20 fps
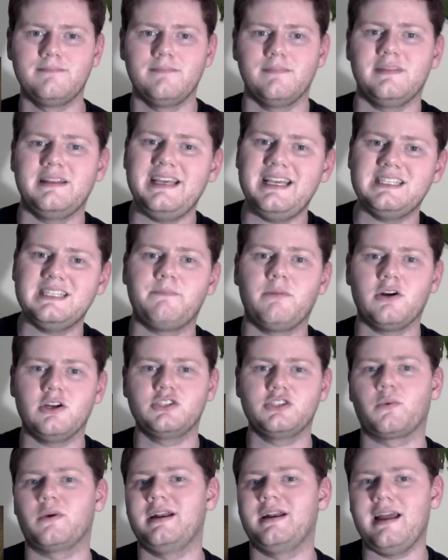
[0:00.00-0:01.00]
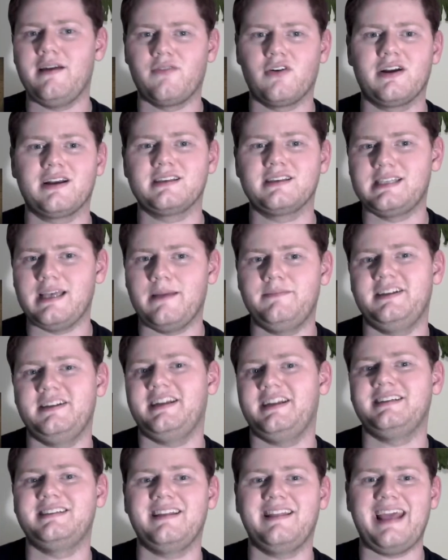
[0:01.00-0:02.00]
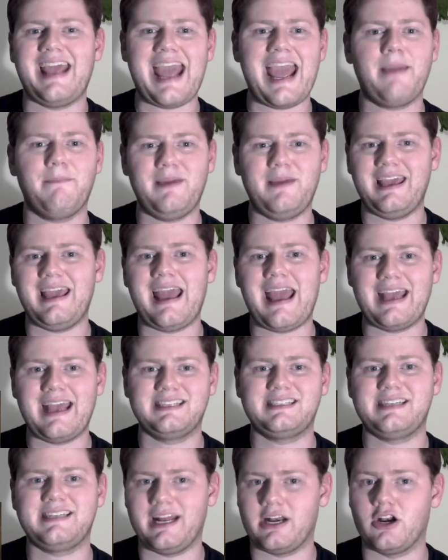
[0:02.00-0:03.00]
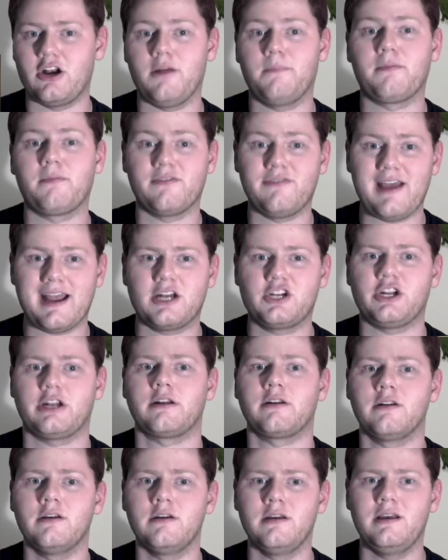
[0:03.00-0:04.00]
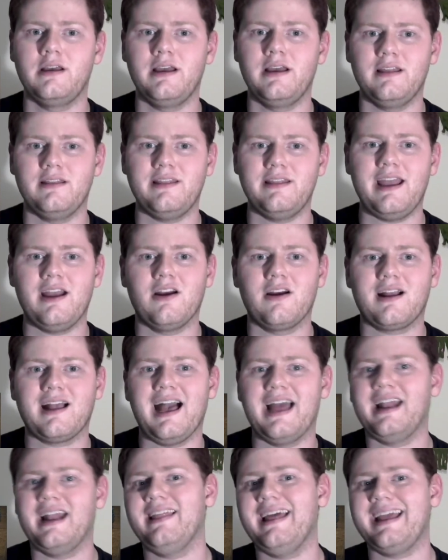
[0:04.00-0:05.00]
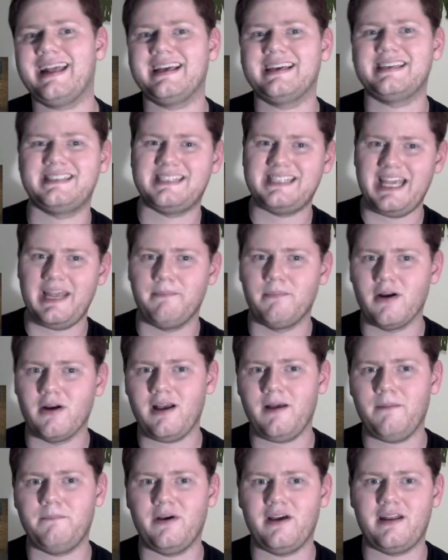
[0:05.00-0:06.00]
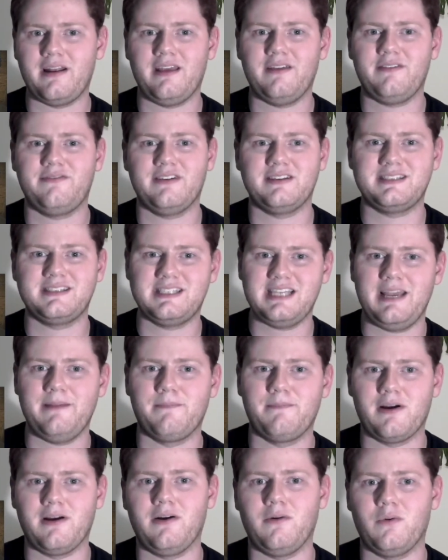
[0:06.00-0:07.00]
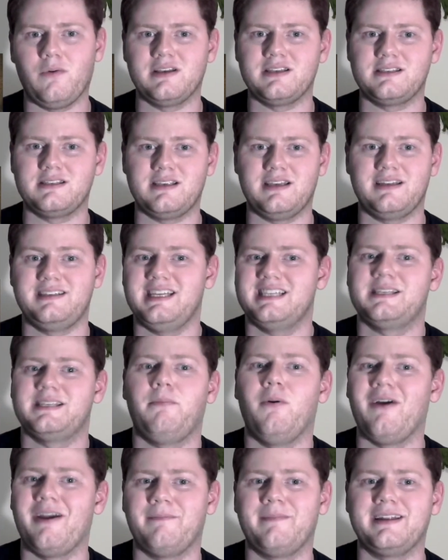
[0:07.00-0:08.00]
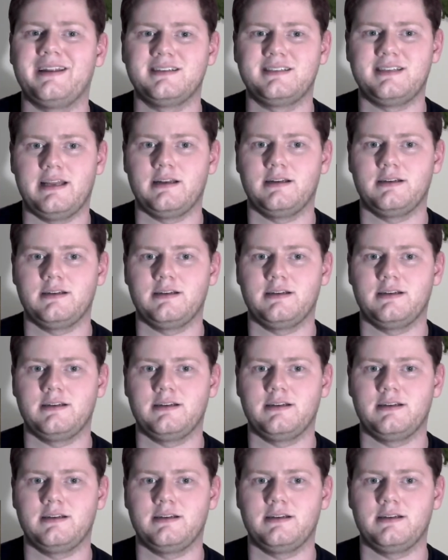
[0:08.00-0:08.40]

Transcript: These birds were never accepted into the APA standard of perfection. They're kind of like a zebra, but if a zebra was a disappointment and